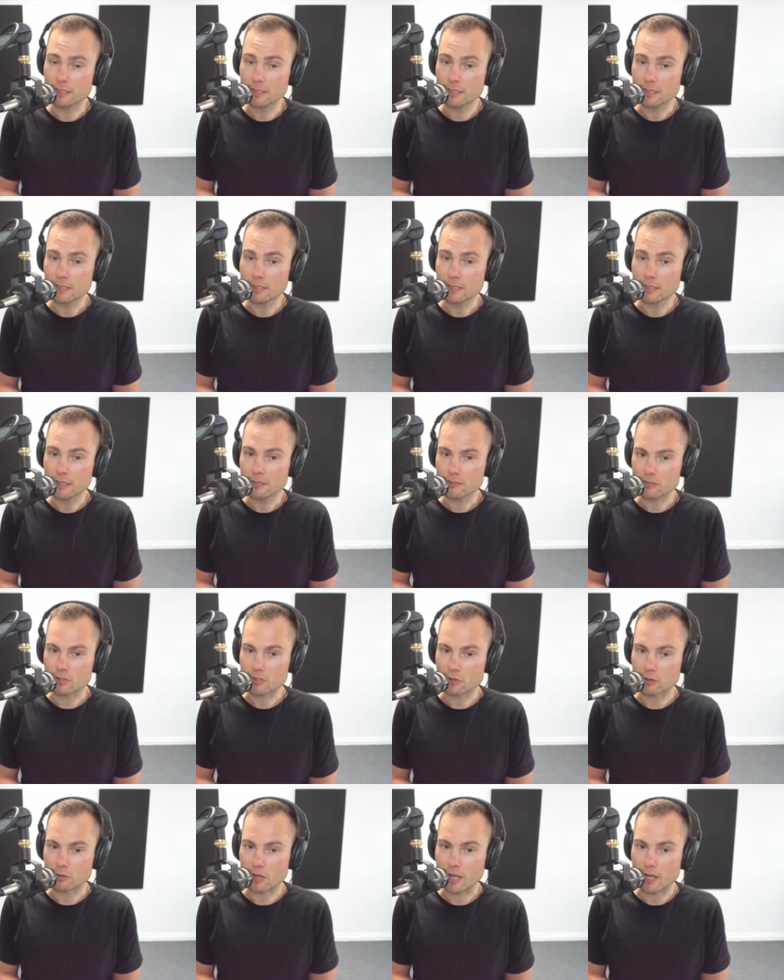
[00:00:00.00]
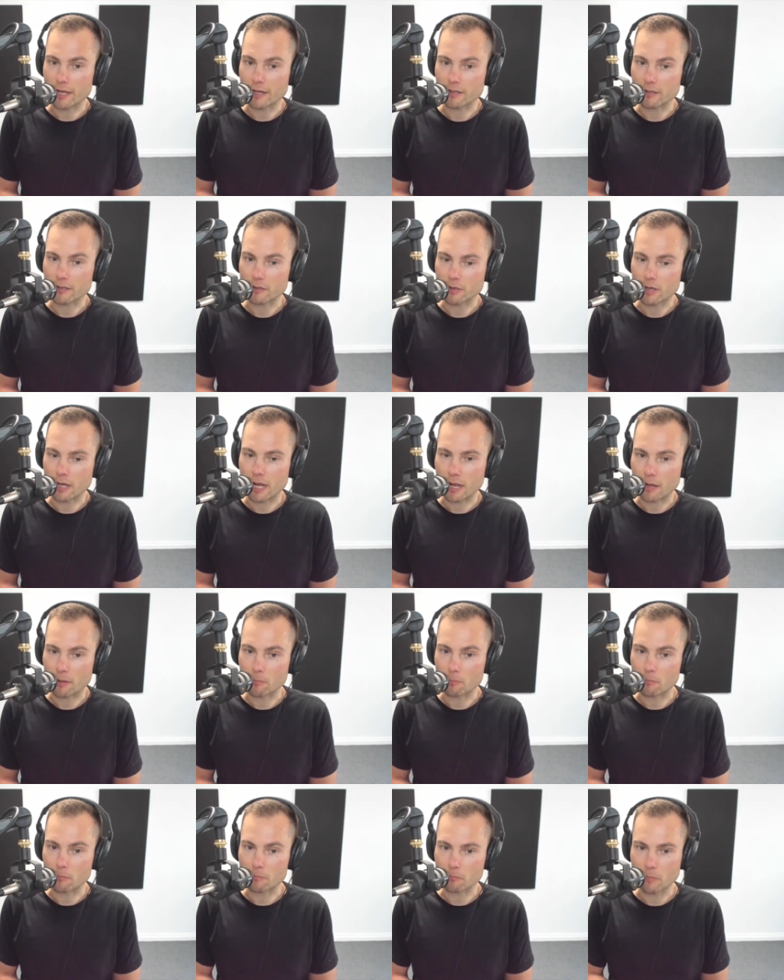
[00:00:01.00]
Mm. So, like,
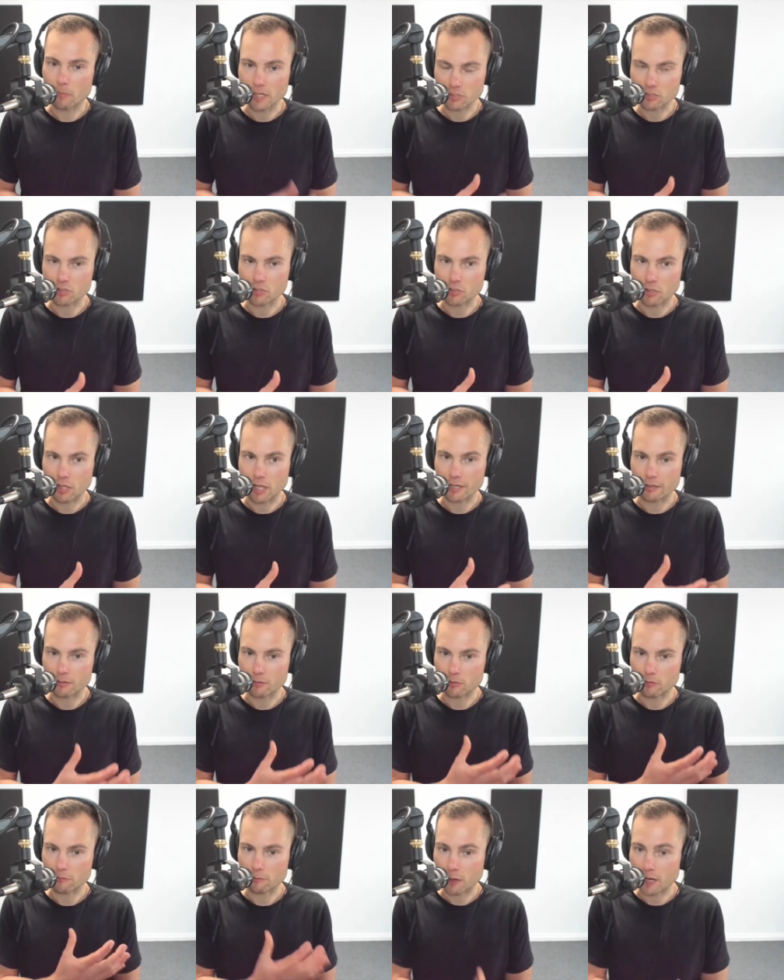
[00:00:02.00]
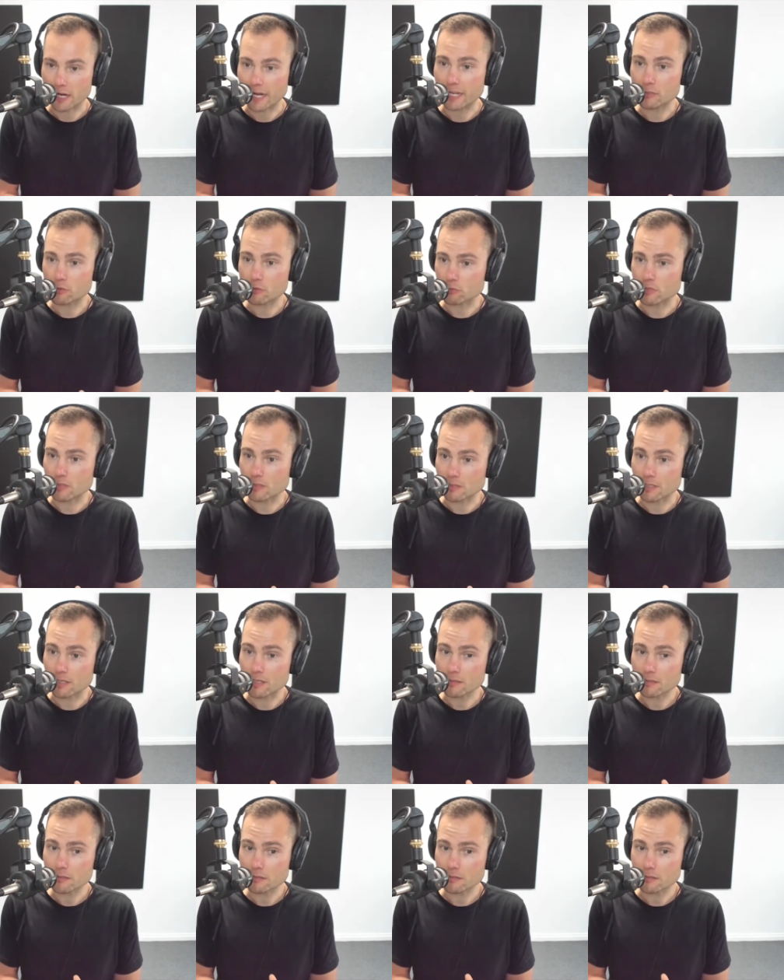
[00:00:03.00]
um, much to like financial
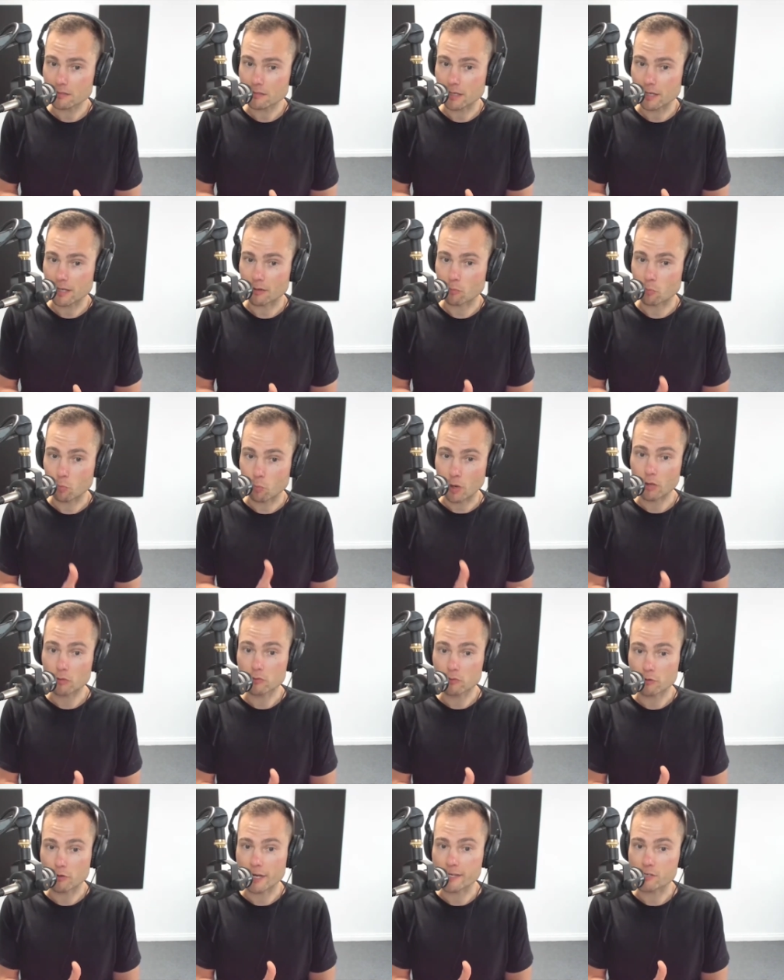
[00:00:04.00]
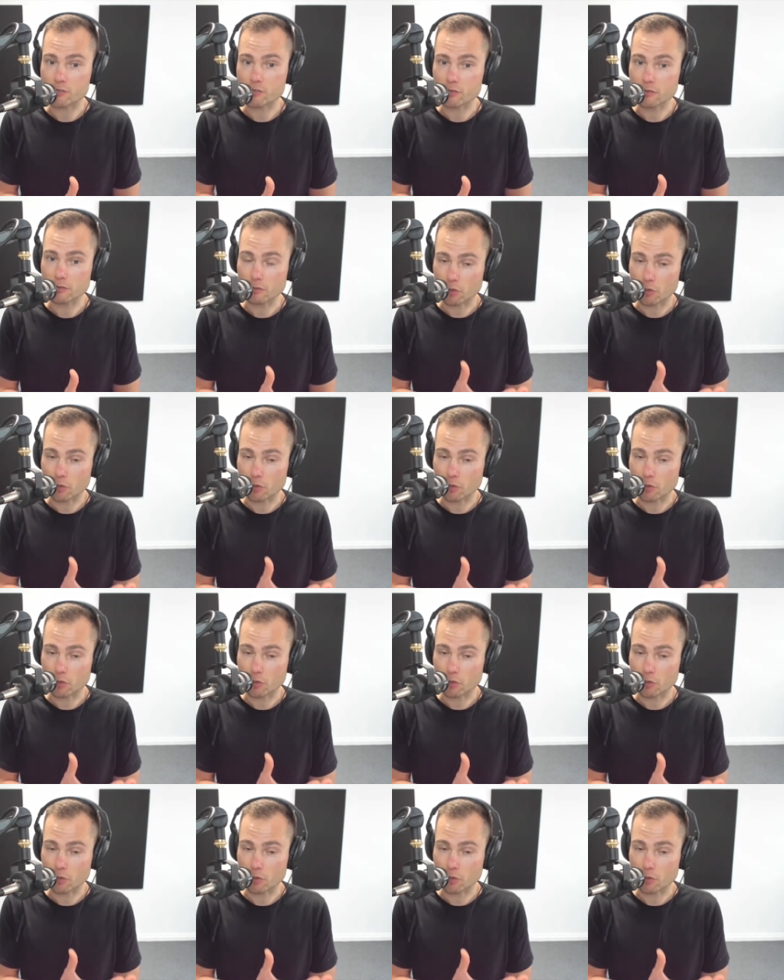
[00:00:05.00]
success and wealth creation,